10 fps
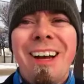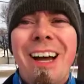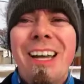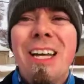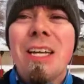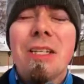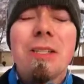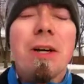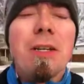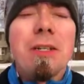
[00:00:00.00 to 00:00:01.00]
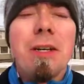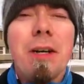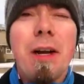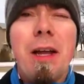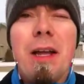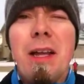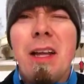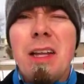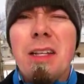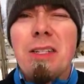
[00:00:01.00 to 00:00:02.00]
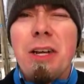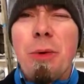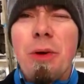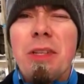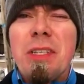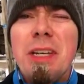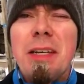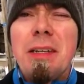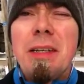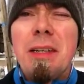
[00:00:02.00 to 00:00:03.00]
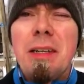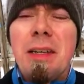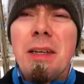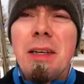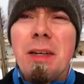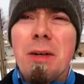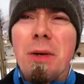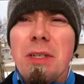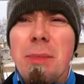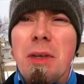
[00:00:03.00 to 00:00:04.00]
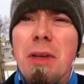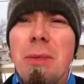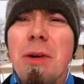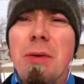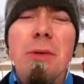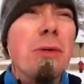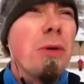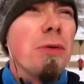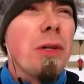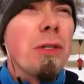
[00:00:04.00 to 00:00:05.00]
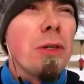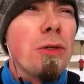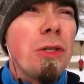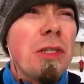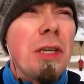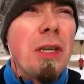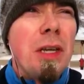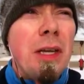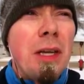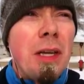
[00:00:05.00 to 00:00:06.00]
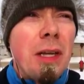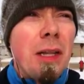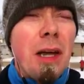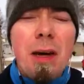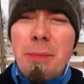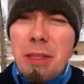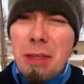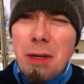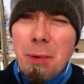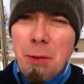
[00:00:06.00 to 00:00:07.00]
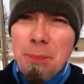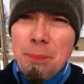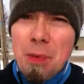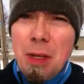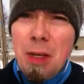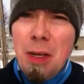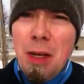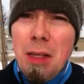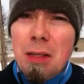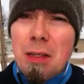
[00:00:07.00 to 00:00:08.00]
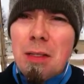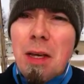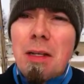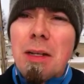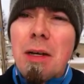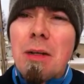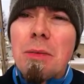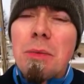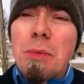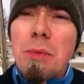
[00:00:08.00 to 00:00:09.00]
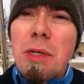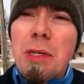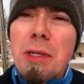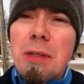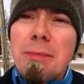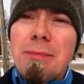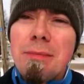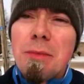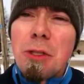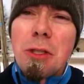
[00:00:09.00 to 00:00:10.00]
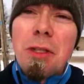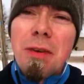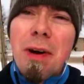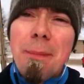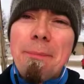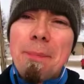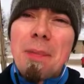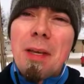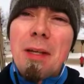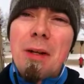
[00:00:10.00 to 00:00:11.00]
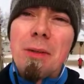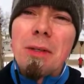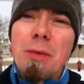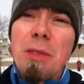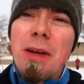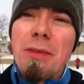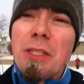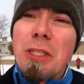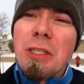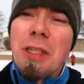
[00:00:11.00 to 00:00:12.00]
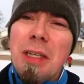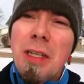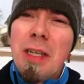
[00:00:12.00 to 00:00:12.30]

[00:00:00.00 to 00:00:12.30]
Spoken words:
Hi, it's Carson here. It's January the 2nd, and of course I'm thinking about New Year's resolutions. And that got me thinking about things that we should give up, and other things we definitely shouldn't.